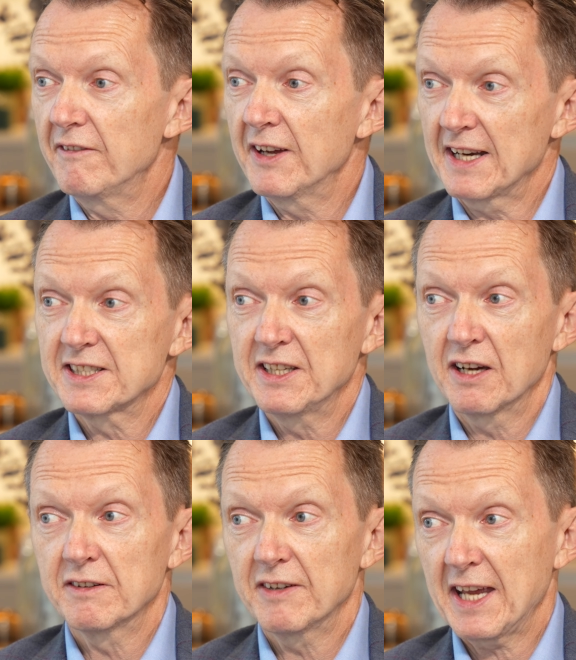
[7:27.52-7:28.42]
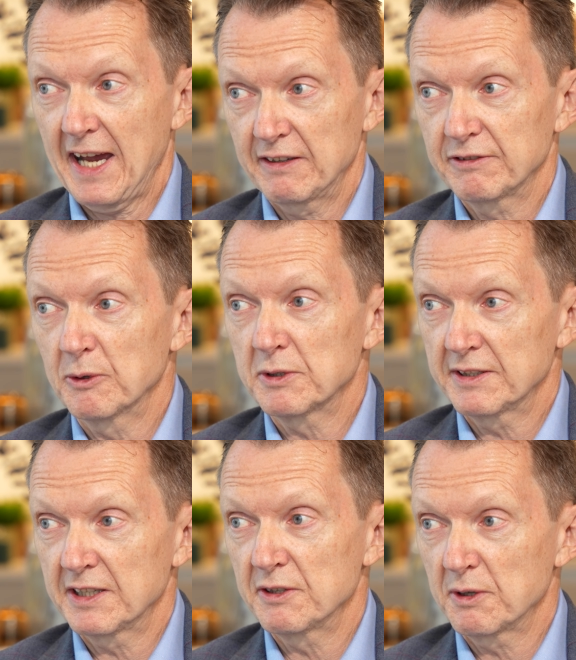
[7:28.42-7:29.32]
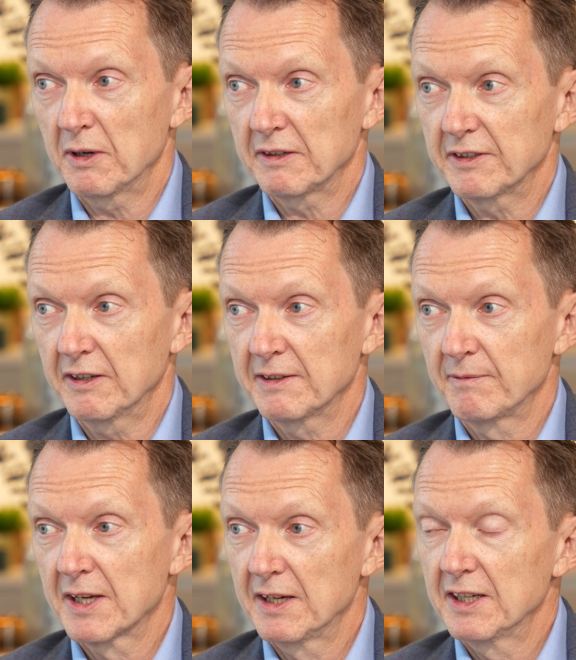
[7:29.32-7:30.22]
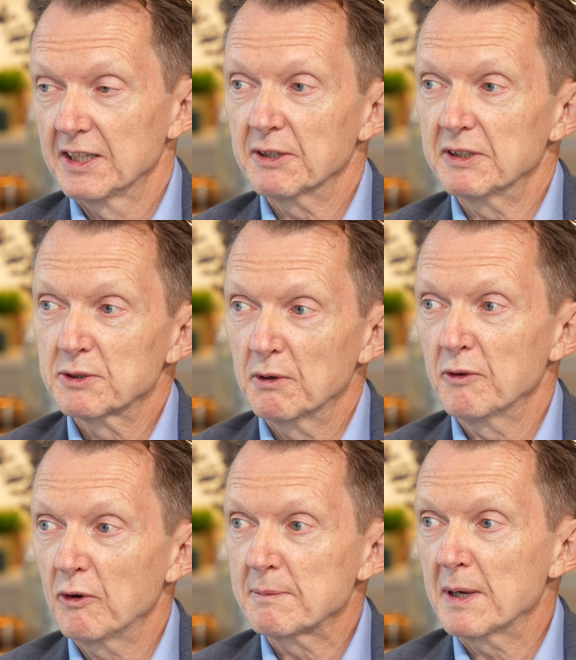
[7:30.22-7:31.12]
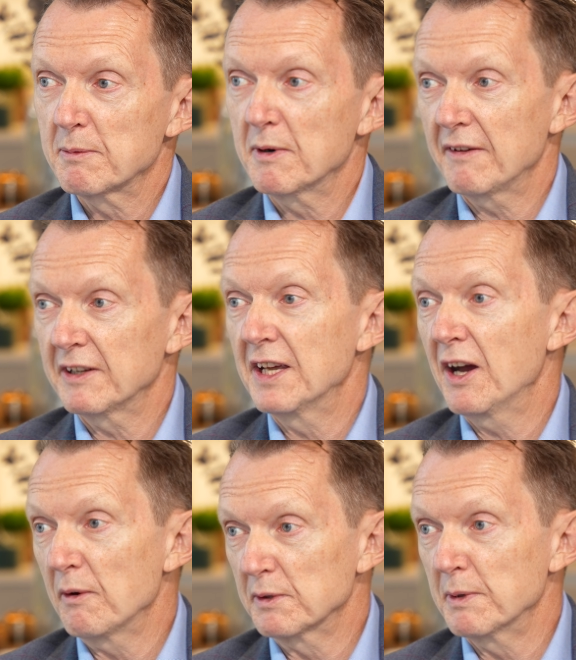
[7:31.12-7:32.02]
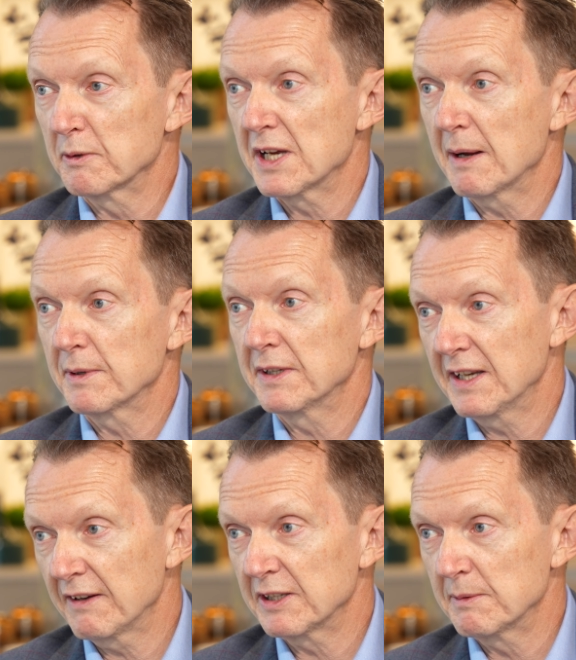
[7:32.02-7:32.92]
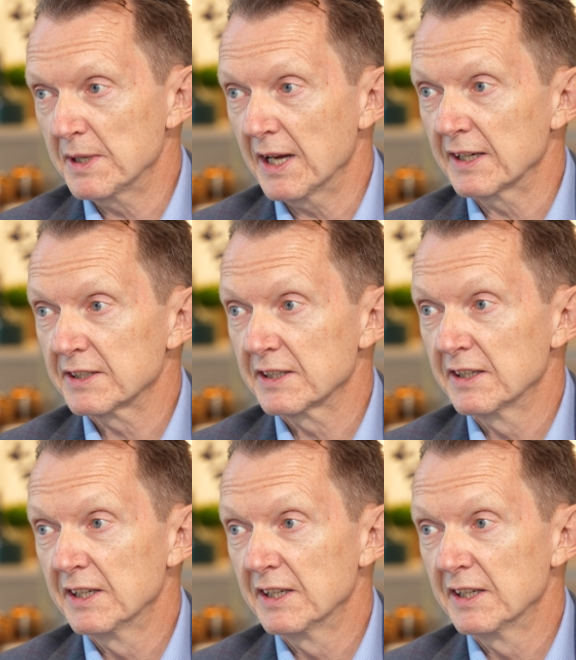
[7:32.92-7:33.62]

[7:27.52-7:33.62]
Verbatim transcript: they actually know that they can afford it and they do qualify. Yeah. So it's to avoid people having their hopes built up and then yeah. having them dashed.